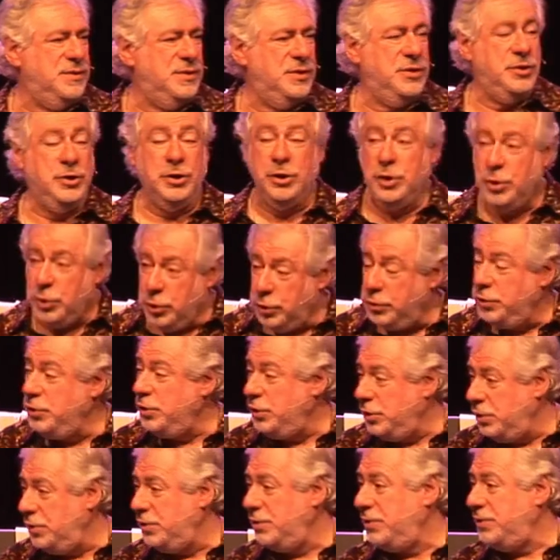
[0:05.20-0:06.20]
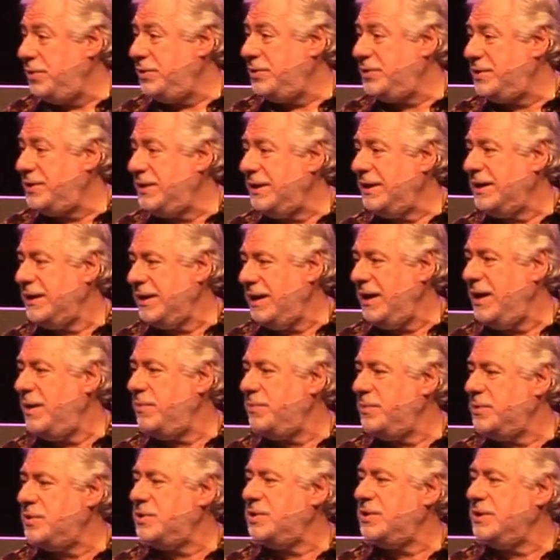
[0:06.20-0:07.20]
the good news that
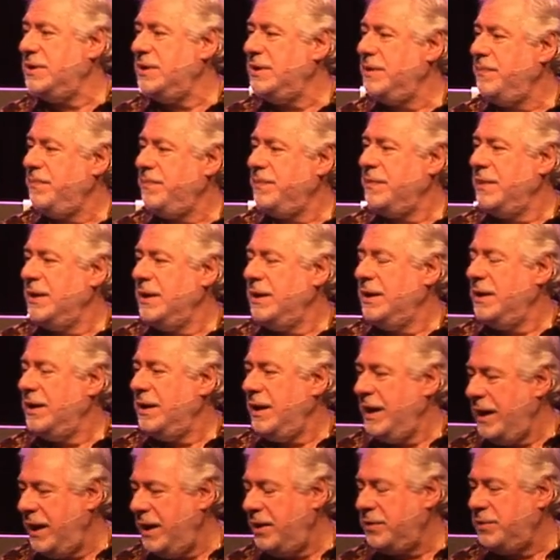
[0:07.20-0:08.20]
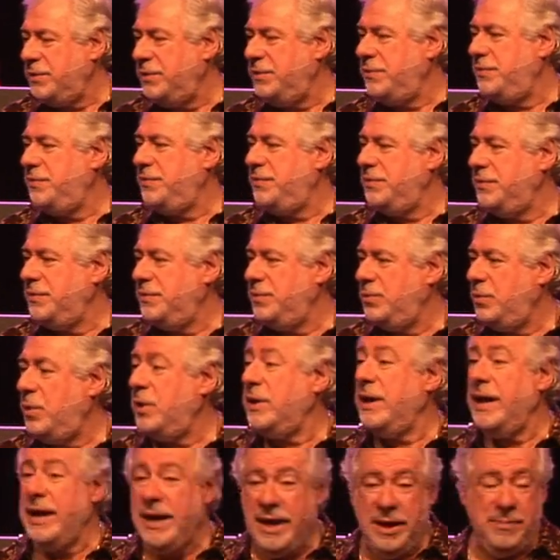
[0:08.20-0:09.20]
comes out of what
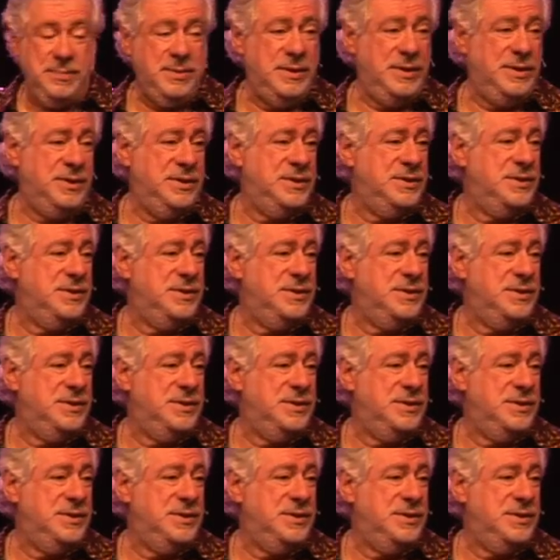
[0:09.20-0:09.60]
happened